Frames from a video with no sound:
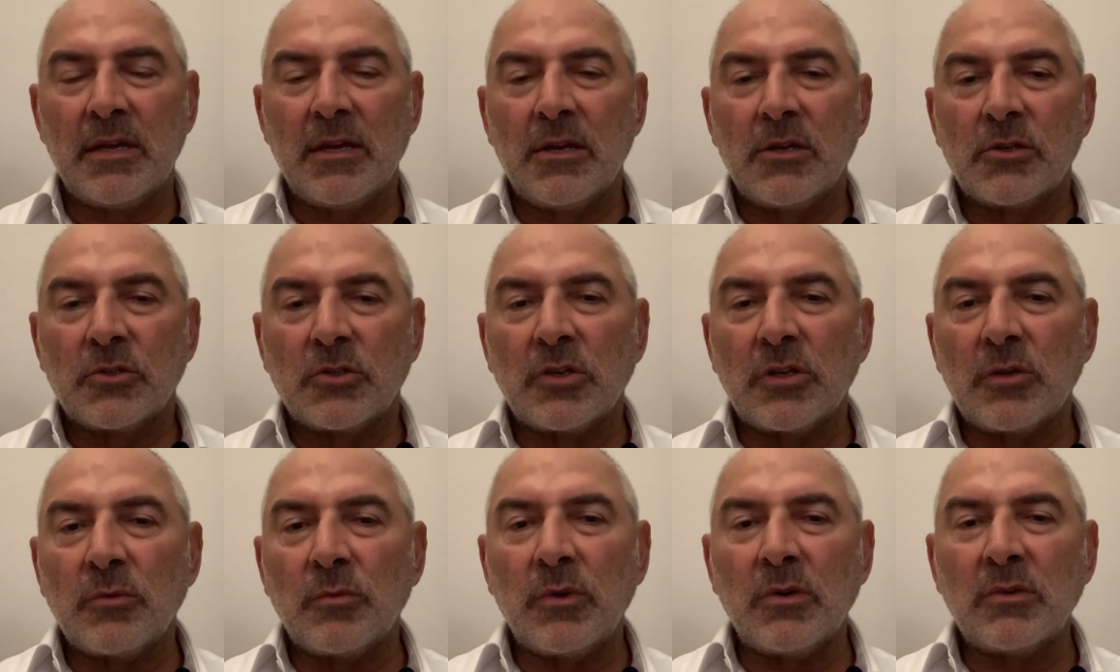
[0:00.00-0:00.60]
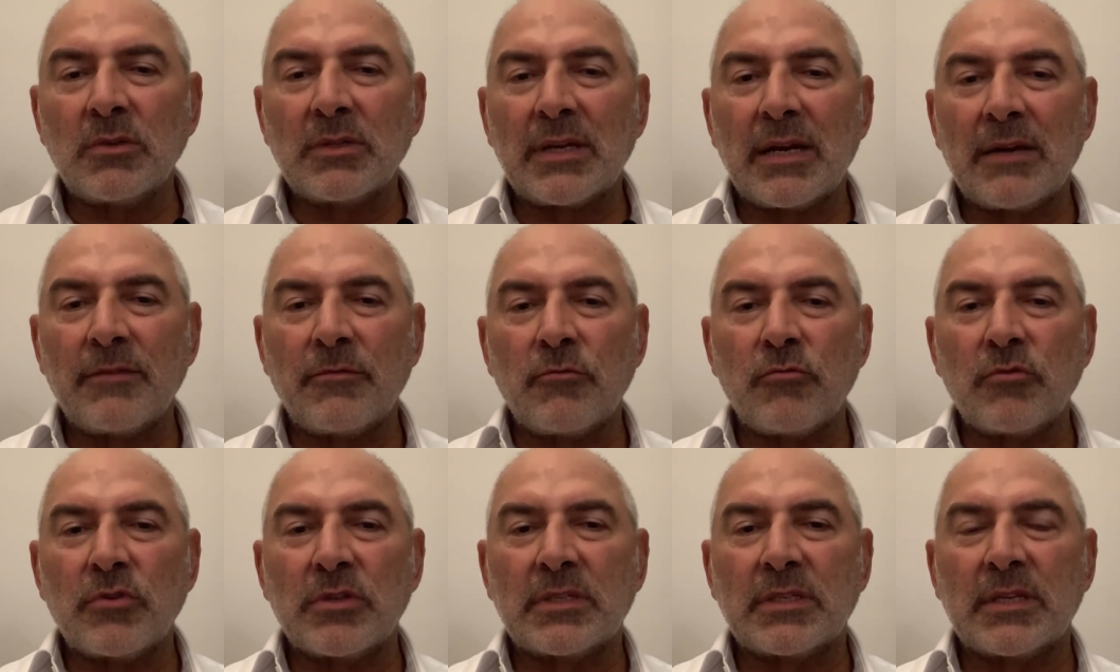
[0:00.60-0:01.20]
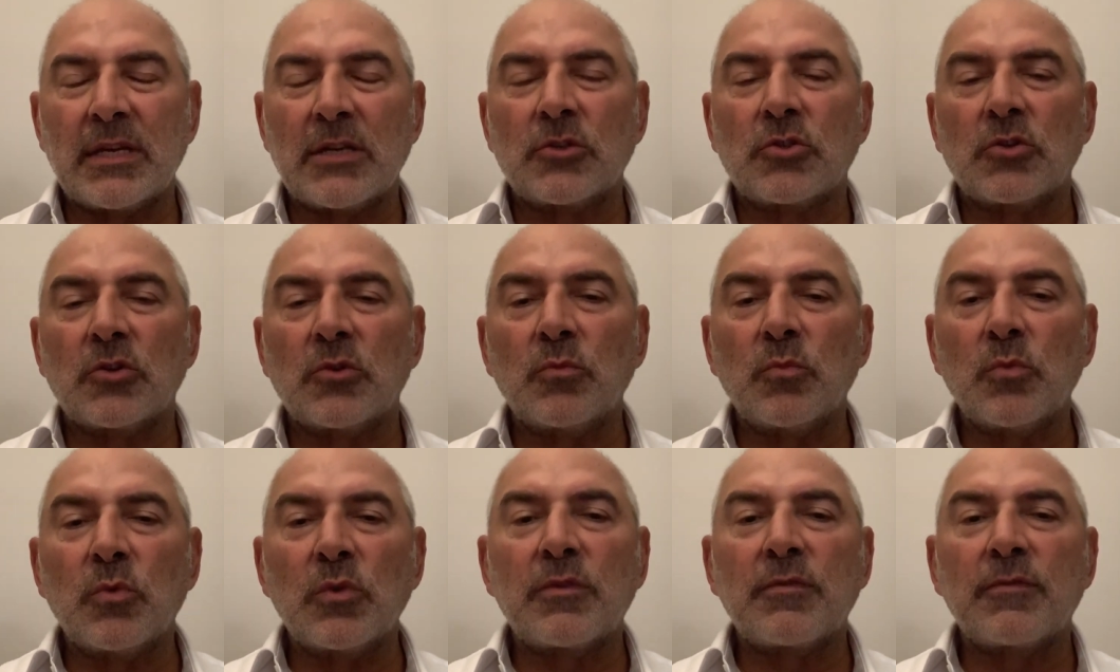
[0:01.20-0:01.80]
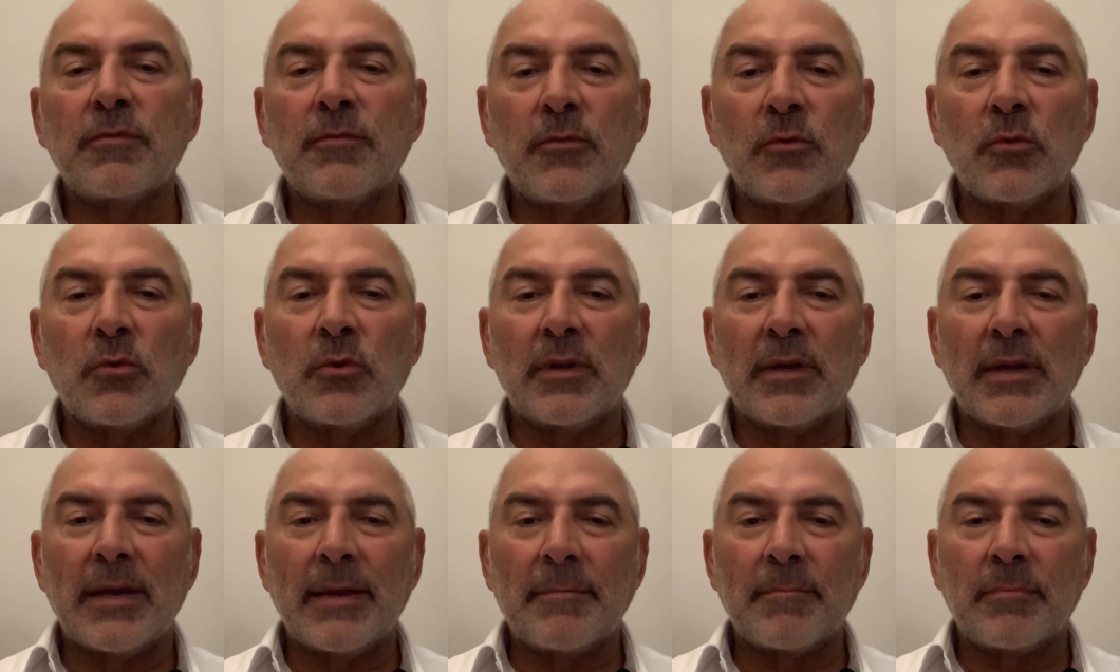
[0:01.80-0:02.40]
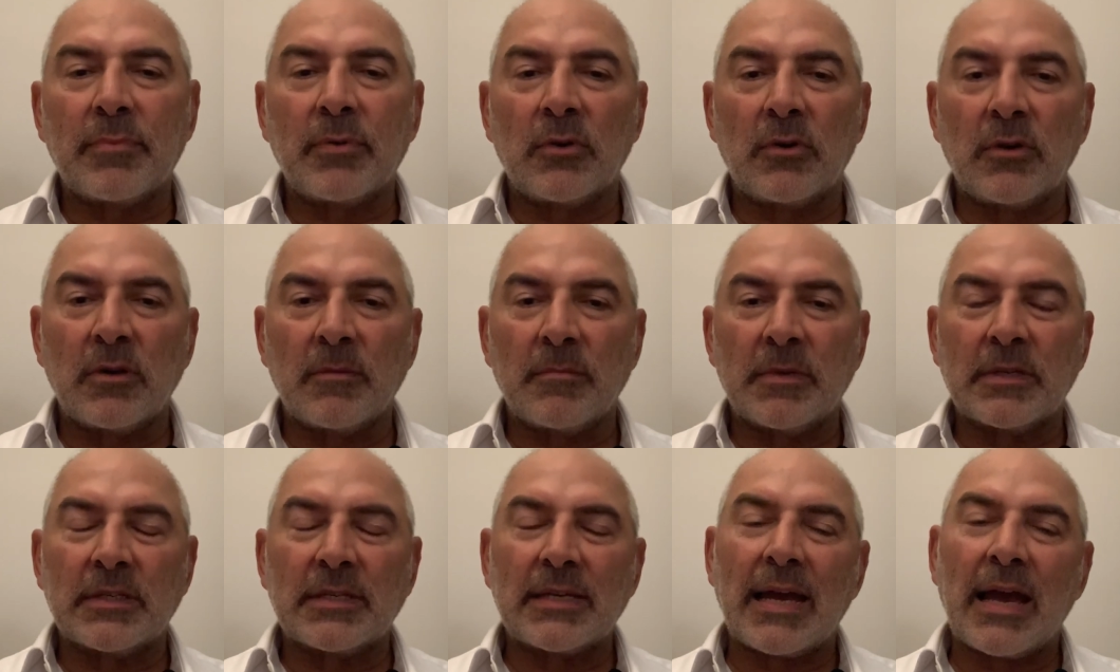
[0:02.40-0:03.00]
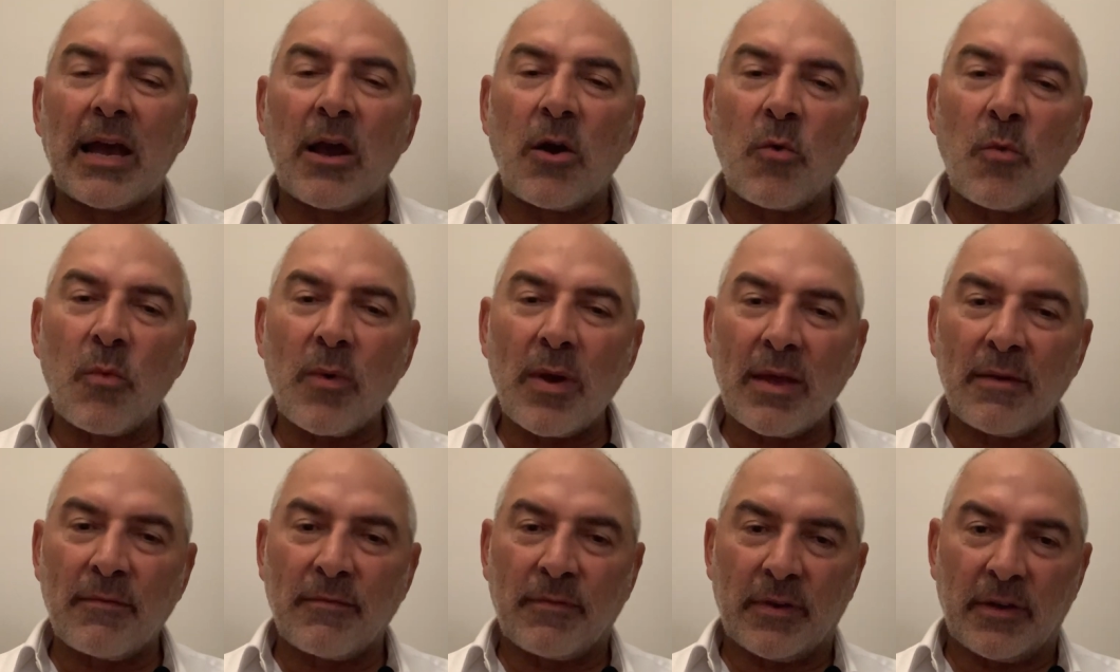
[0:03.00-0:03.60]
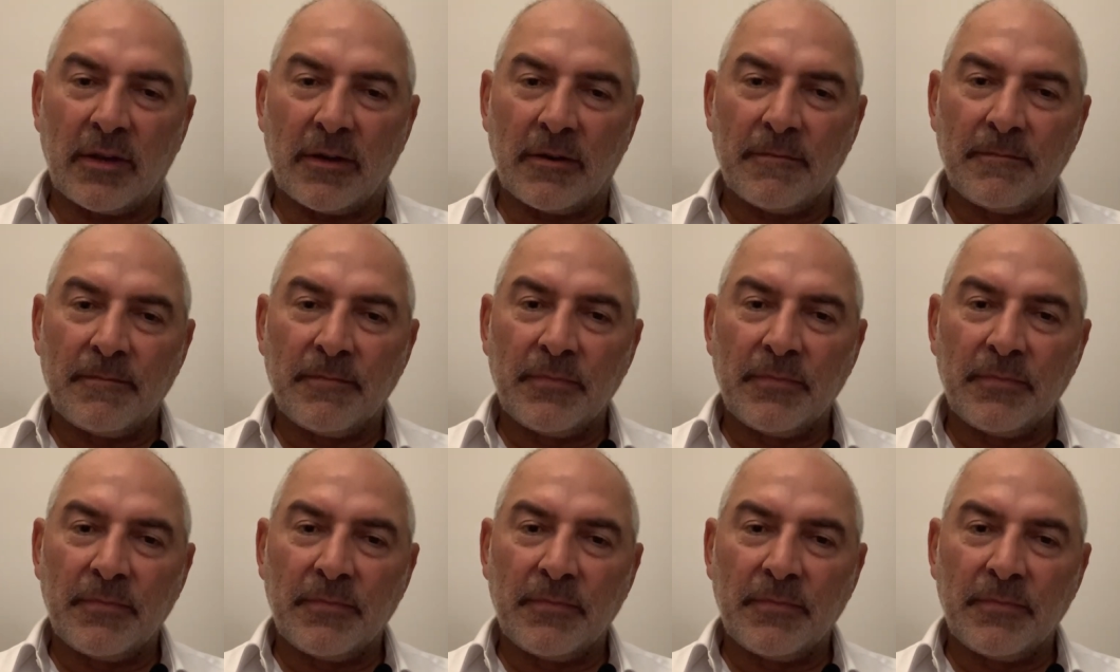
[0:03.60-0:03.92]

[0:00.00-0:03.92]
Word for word: So you won't have a recession with full employment. However,